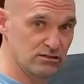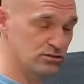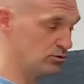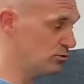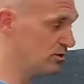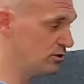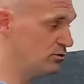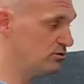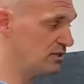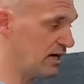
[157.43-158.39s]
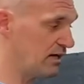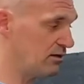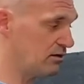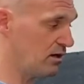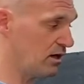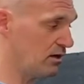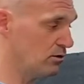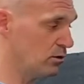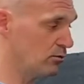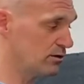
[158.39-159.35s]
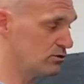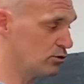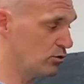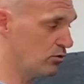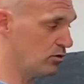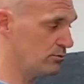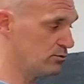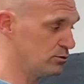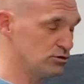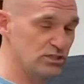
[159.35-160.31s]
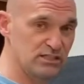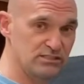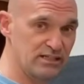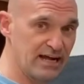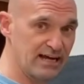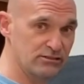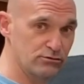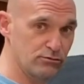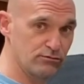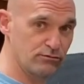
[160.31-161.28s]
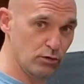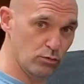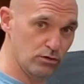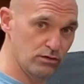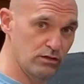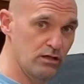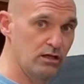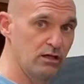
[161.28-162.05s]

So you can use that lower control arm to adjust the axle forward